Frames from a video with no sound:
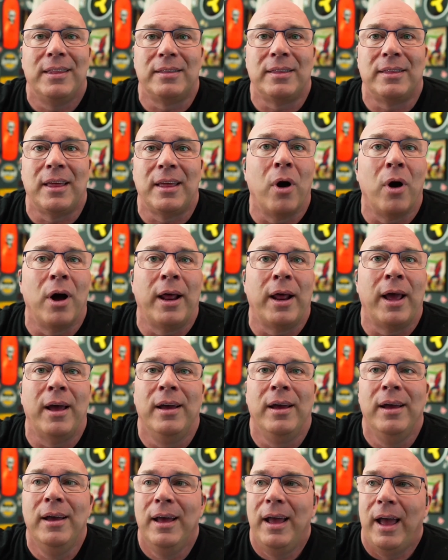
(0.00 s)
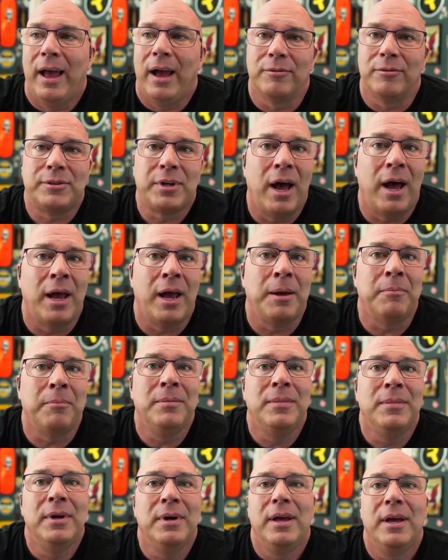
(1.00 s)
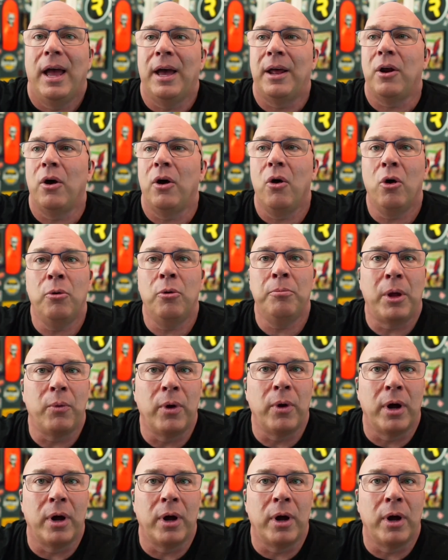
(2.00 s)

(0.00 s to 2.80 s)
that they want to have time at home.